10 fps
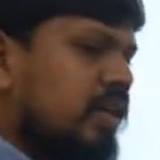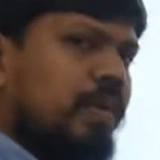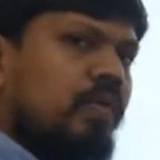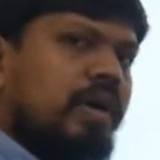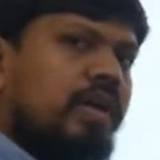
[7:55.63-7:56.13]

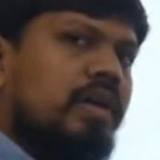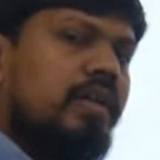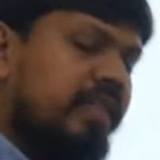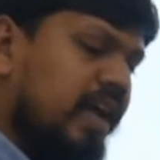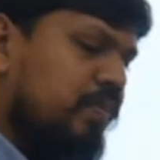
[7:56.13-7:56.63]
power.
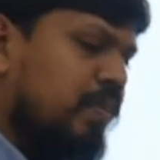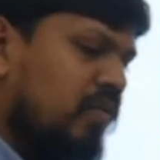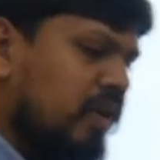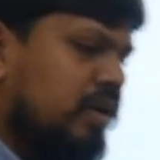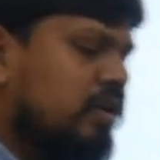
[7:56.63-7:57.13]
That
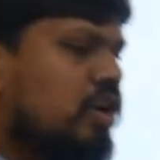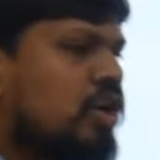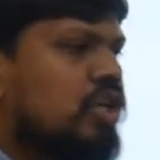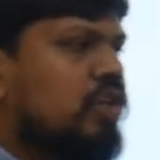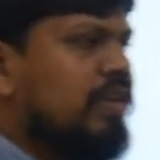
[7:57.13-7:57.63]
power
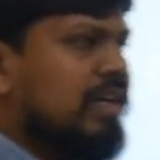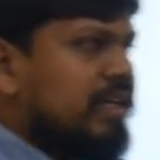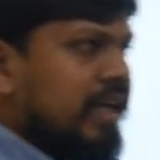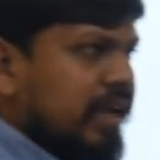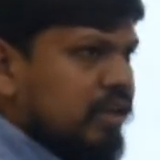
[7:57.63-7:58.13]
you will
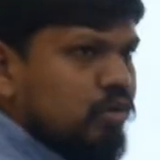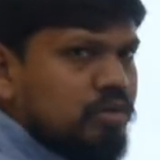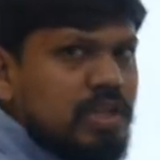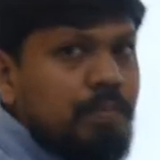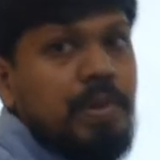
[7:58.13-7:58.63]
take to
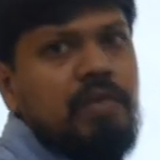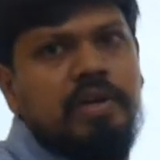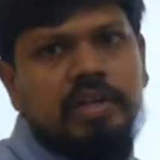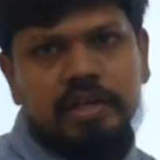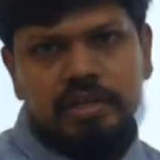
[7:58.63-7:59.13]
some
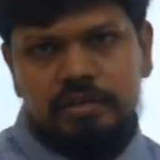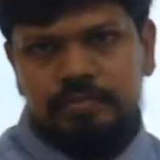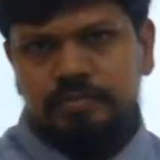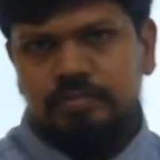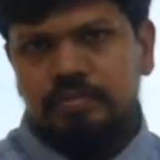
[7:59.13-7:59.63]
power grid.
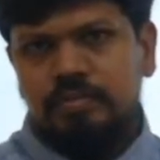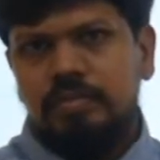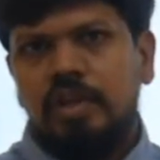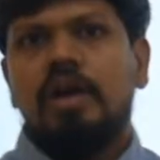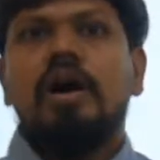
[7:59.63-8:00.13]

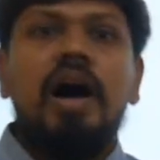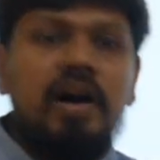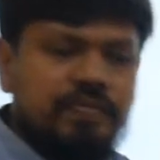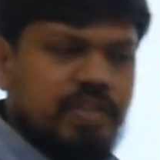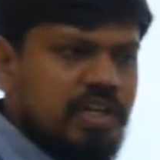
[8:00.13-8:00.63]

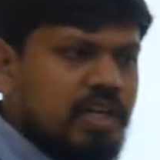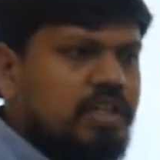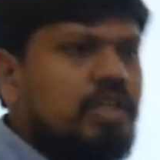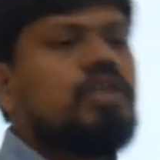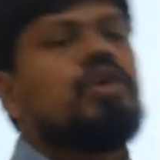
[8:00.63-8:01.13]
After that you